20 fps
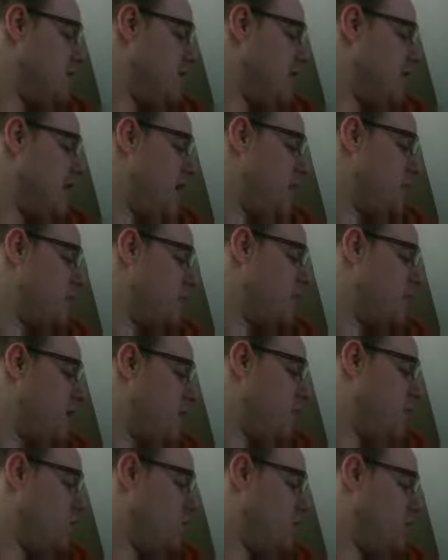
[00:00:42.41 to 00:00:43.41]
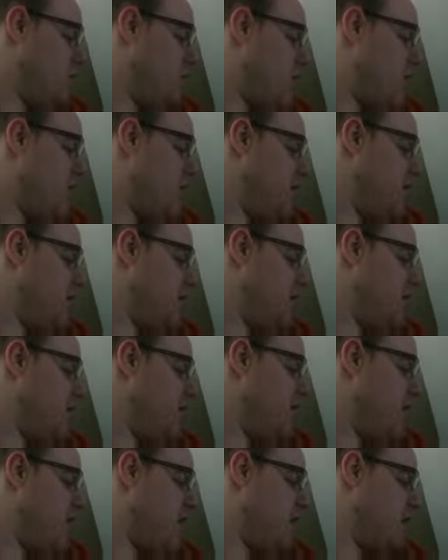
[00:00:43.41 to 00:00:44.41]
He has a vault of over
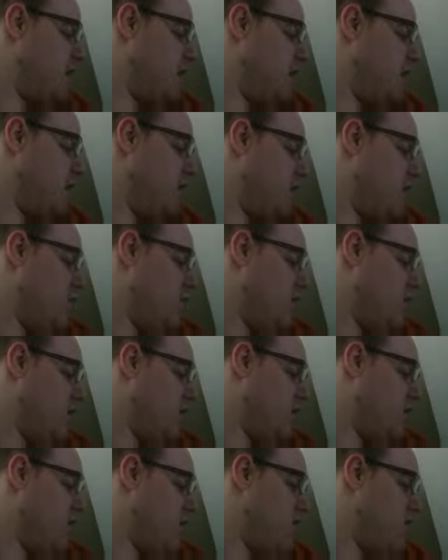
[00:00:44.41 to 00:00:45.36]
2,000 songs.